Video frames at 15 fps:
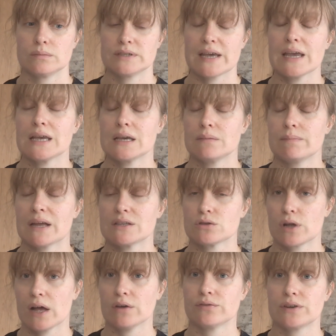taking
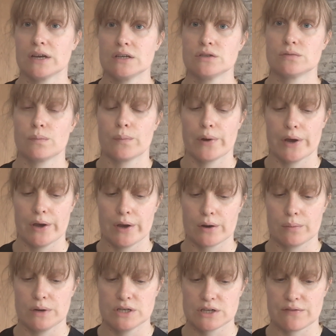mental health days from
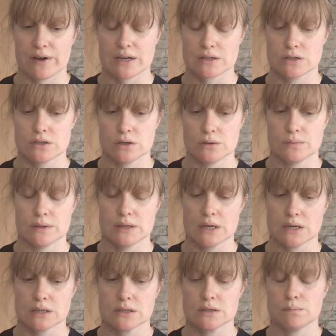work, which I've had to do with
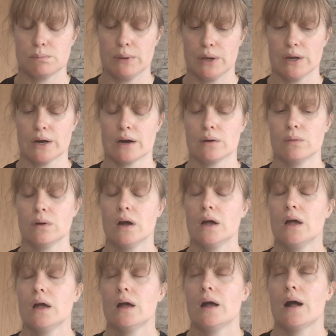this burnout.
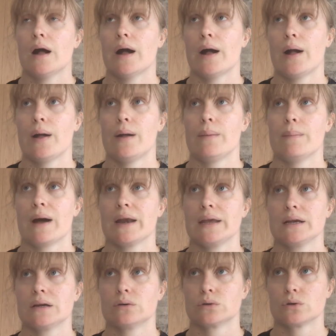And
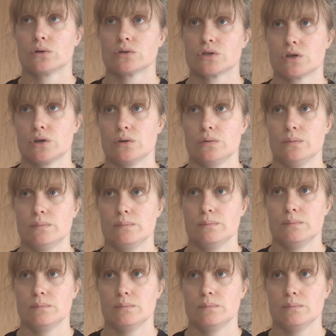it could also,